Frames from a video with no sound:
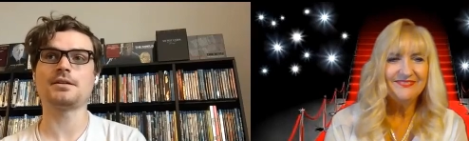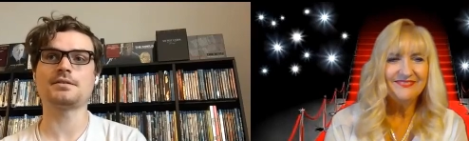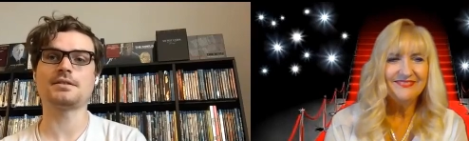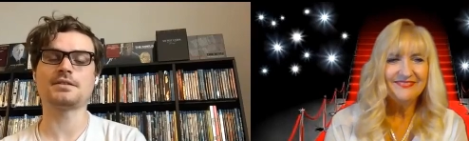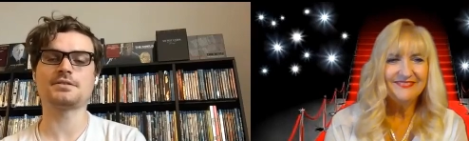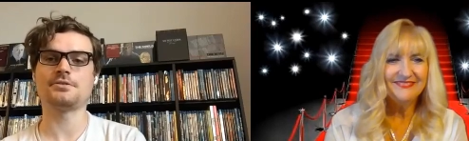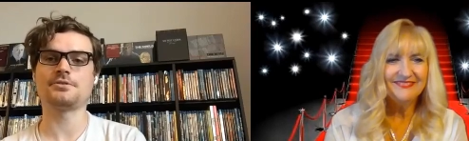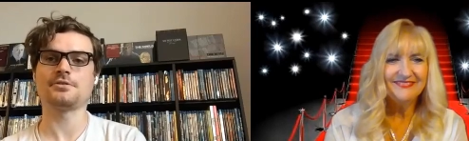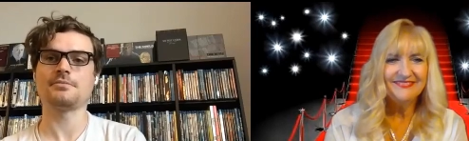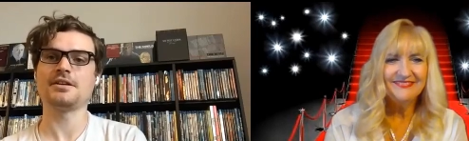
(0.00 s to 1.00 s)
Speaker 1: Mess, that's
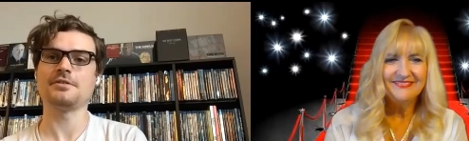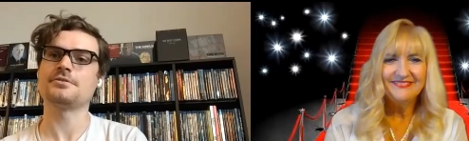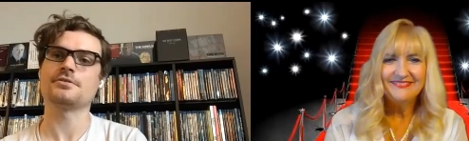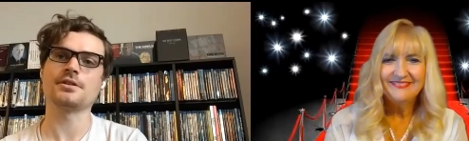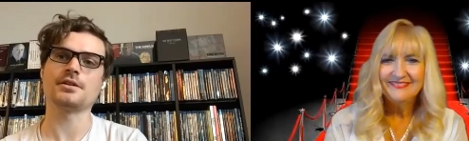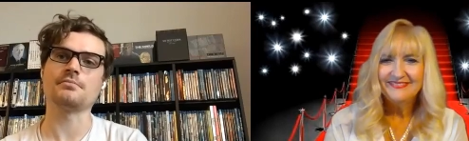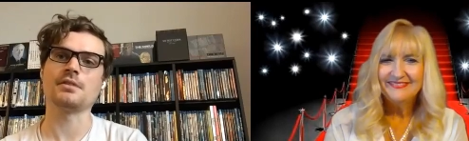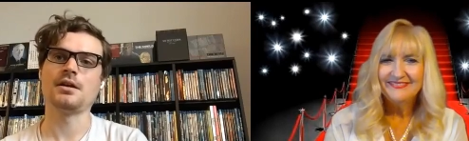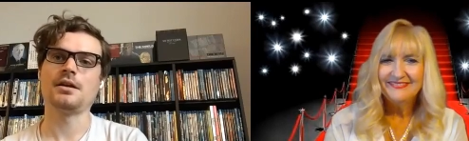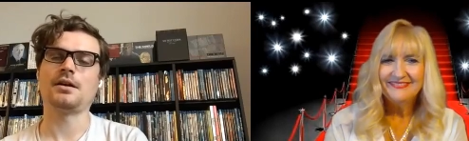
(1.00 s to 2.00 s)
usually my username.
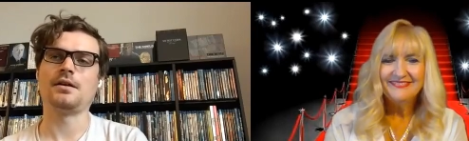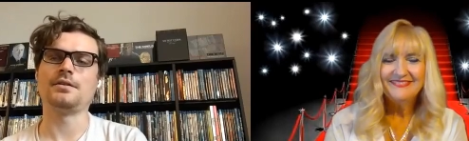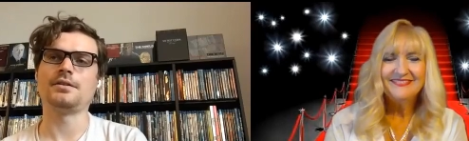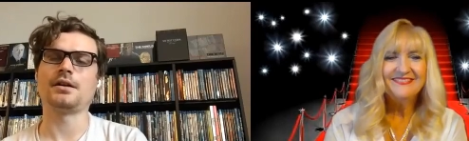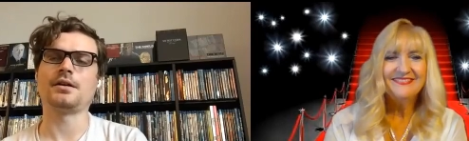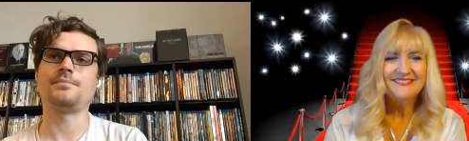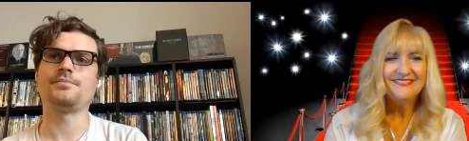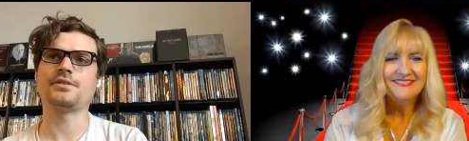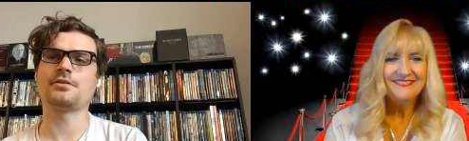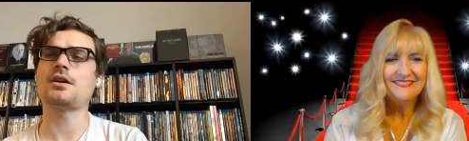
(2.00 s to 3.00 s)
And uh,
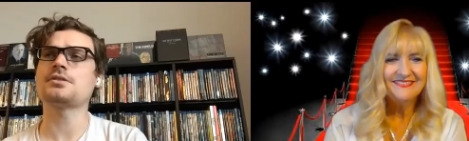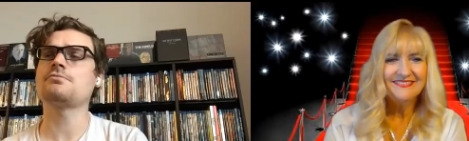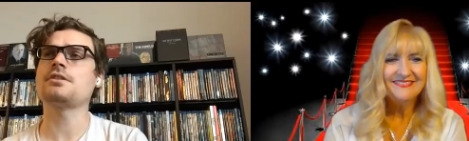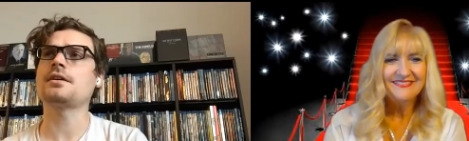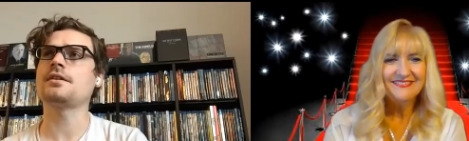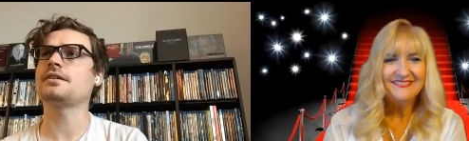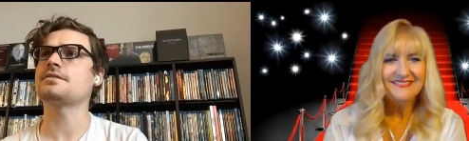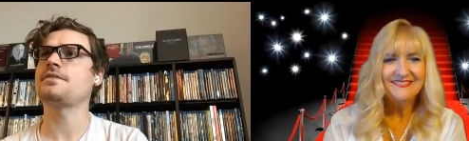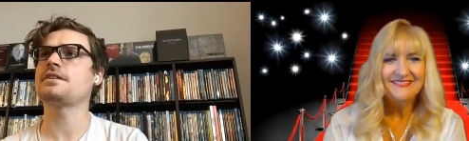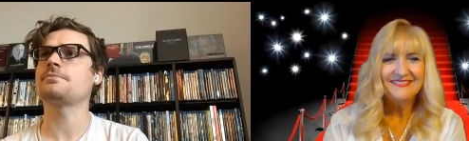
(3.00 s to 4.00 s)
The Lost Weekend
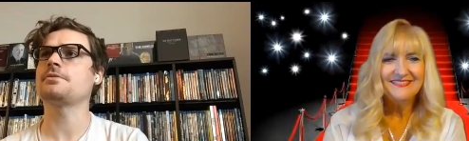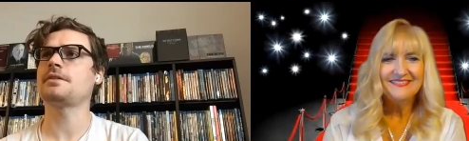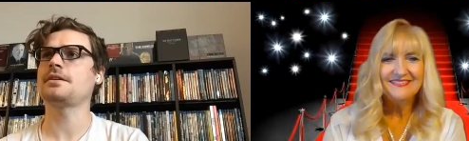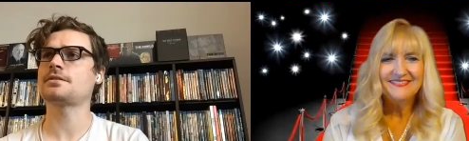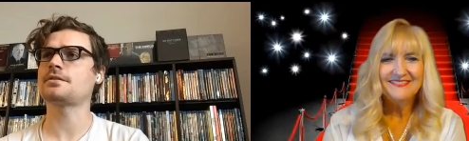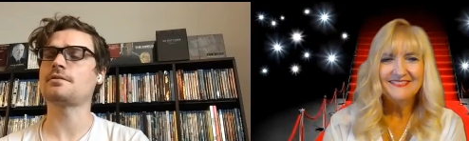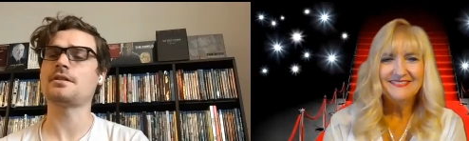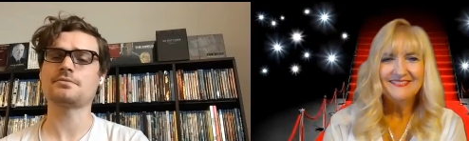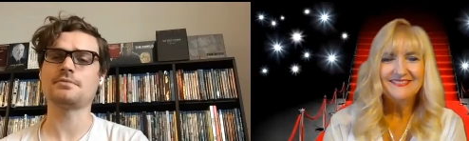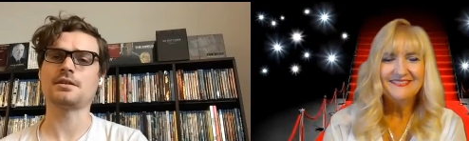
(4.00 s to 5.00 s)
has a Facebook page, The
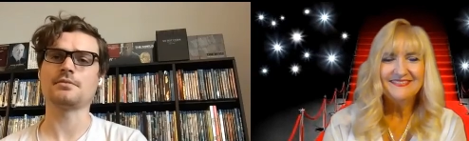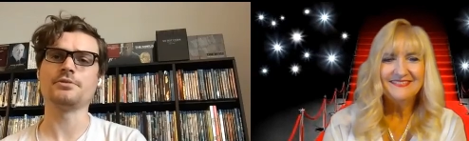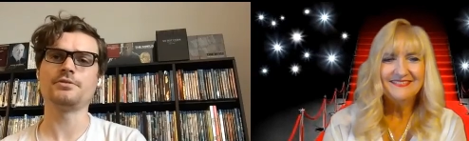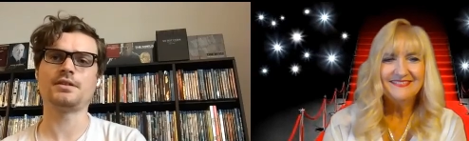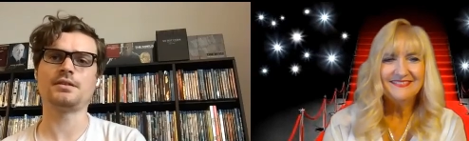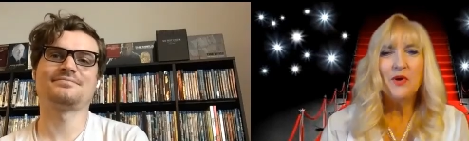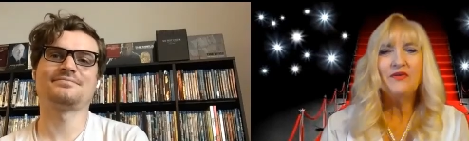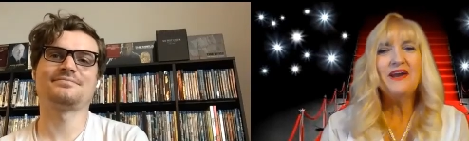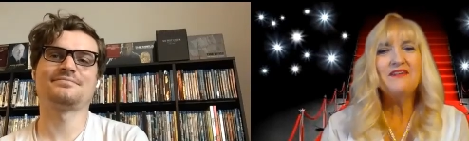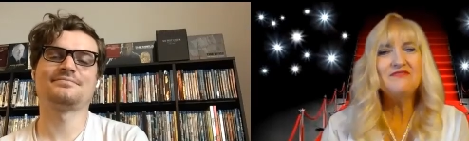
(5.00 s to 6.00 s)
Lost Weekend Movie.
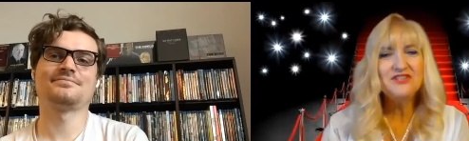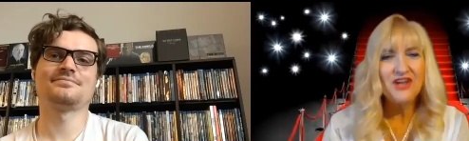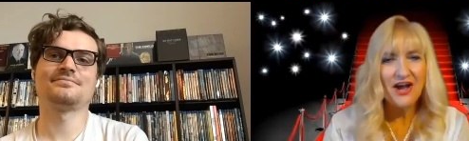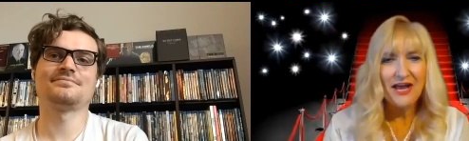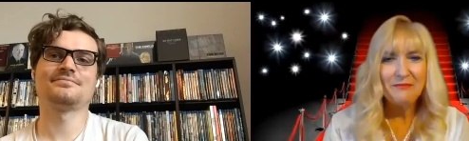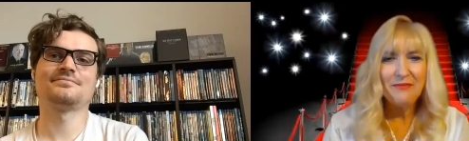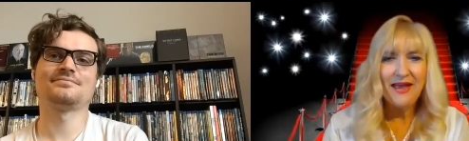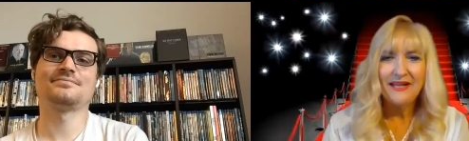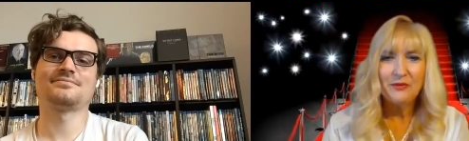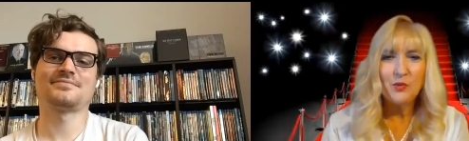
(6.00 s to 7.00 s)
We're
Speaker 2: out of time.
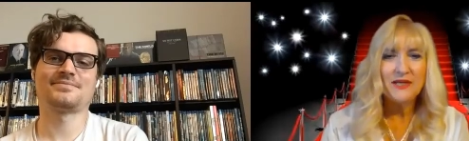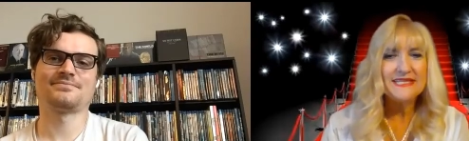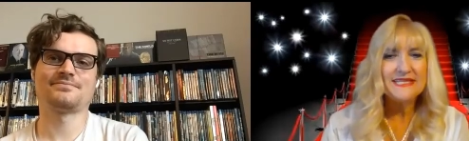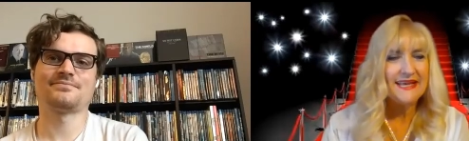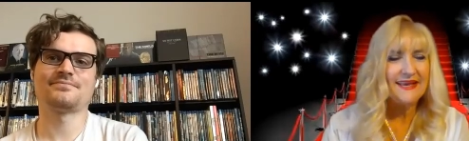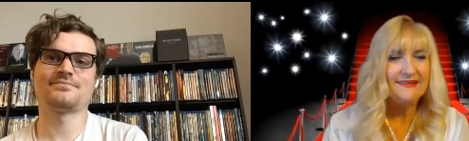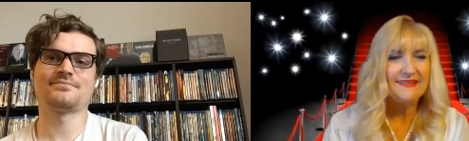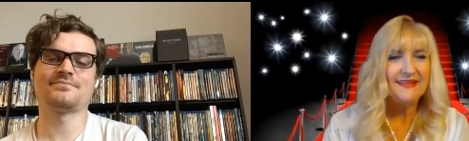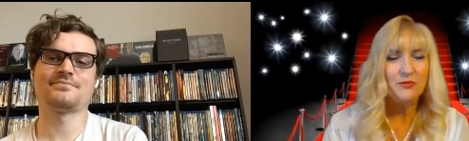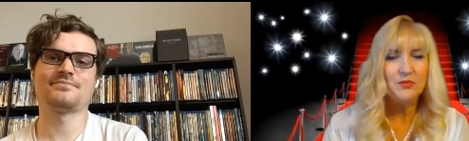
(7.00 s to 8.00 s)
And I want to
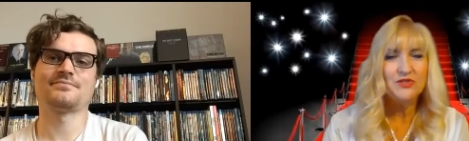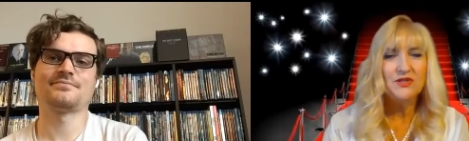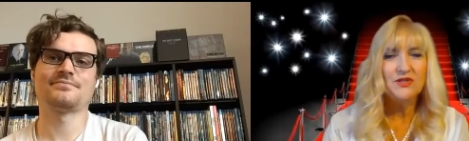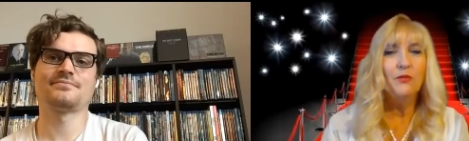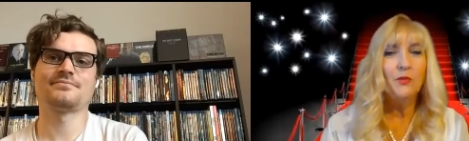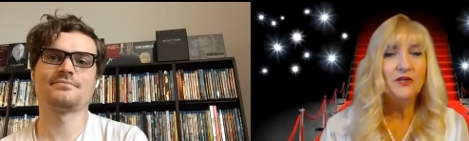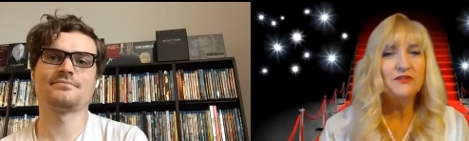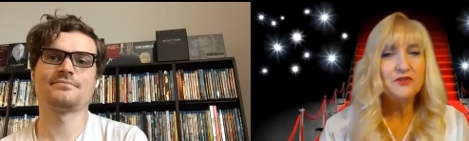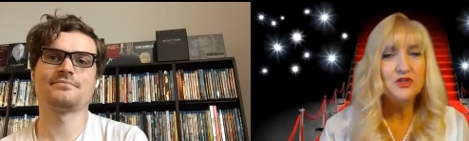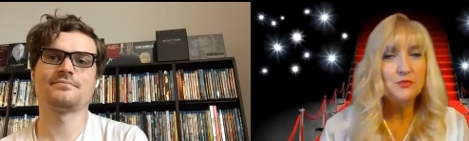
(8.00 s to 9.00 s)
say that it was
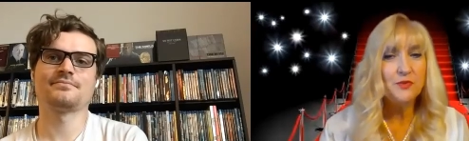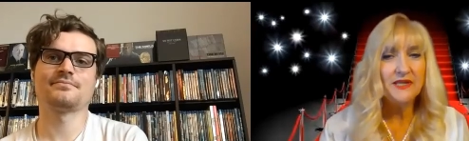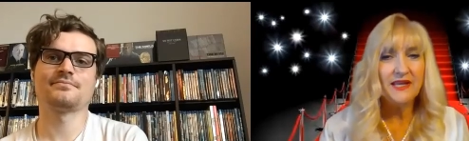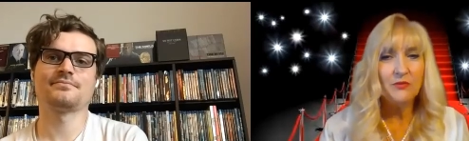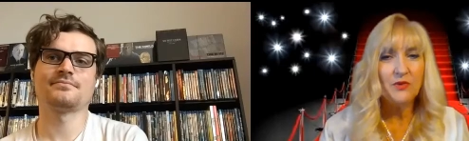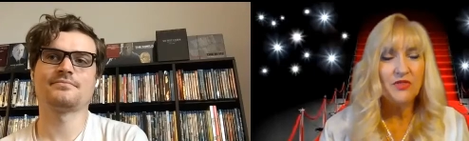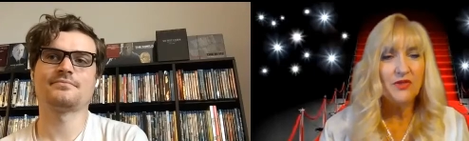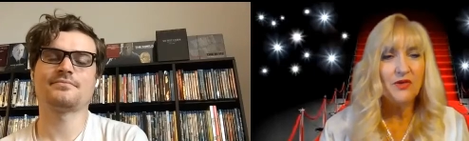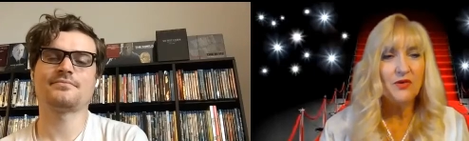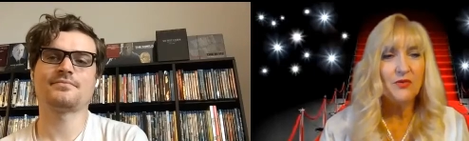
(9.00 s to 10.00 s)
wonderful speaking with
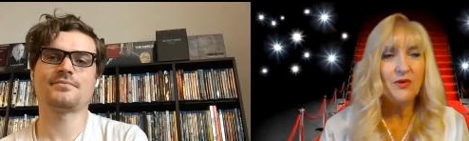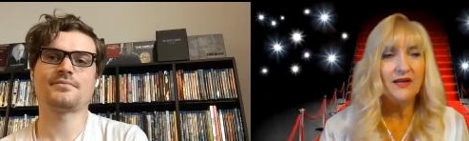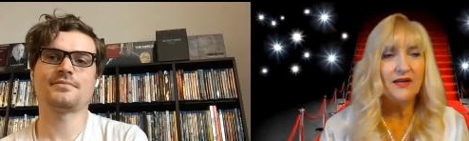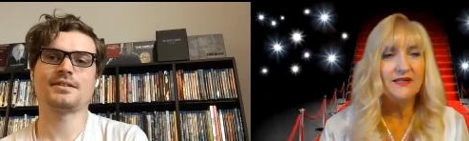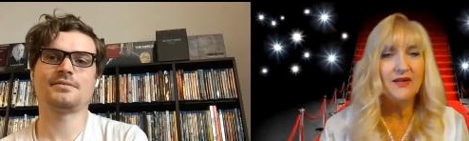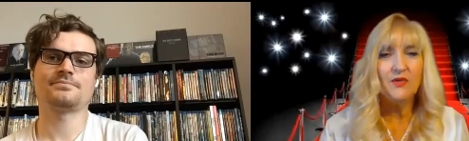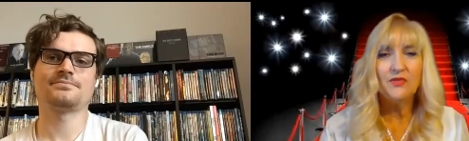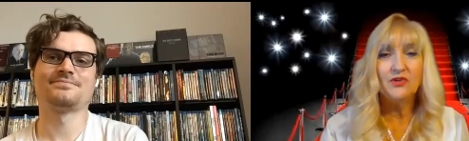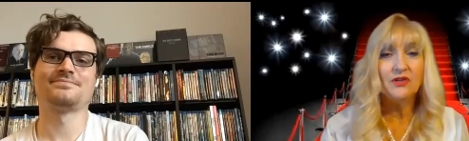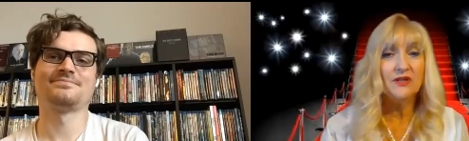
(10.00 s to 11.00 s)
you. And I
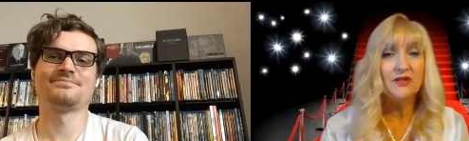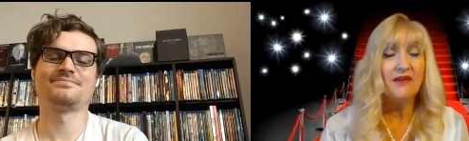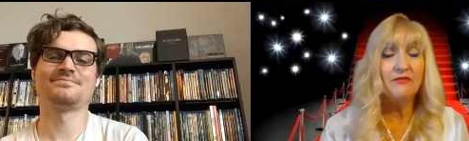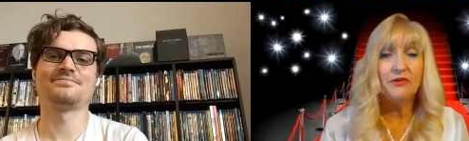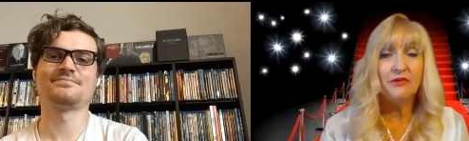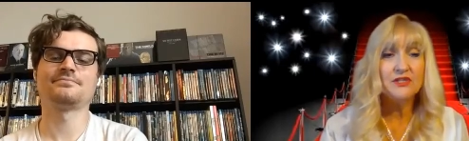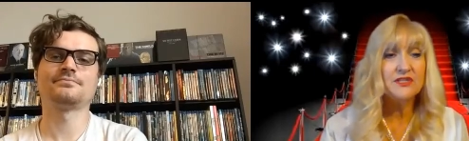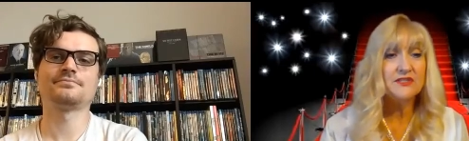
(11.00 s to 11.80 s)
know that you're going to have a very